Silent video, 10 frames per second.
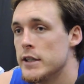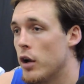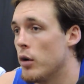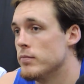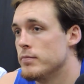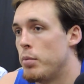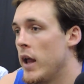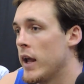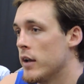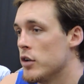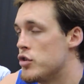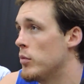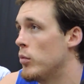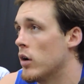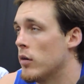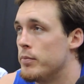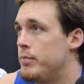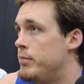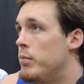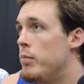you know, playing in a gym where
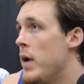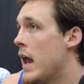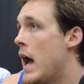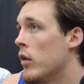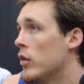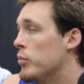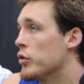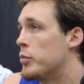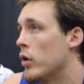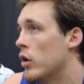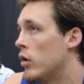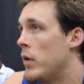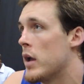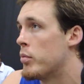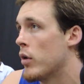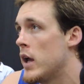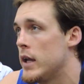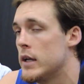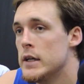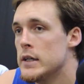Ben Howland, Bruce Pearl, Mike
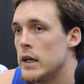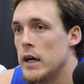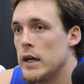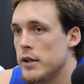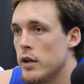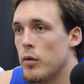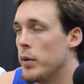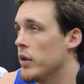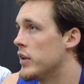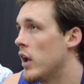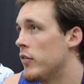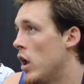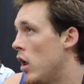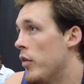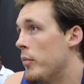Bray, you know, Billy Donovan,